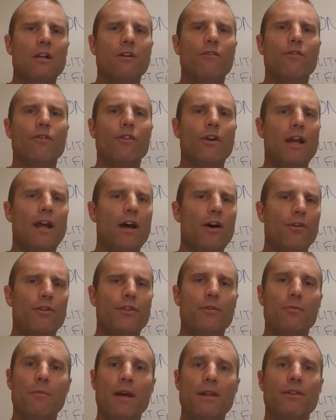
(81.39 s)
for health
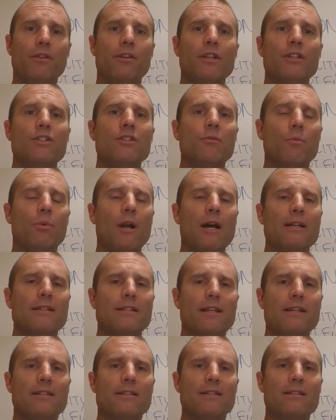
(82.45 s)
and methylation
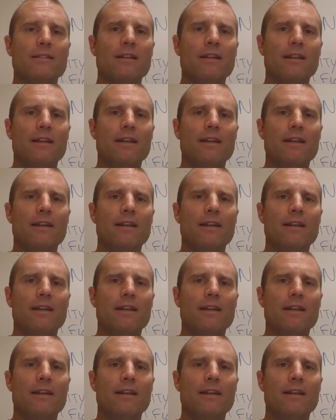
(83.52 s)
processes,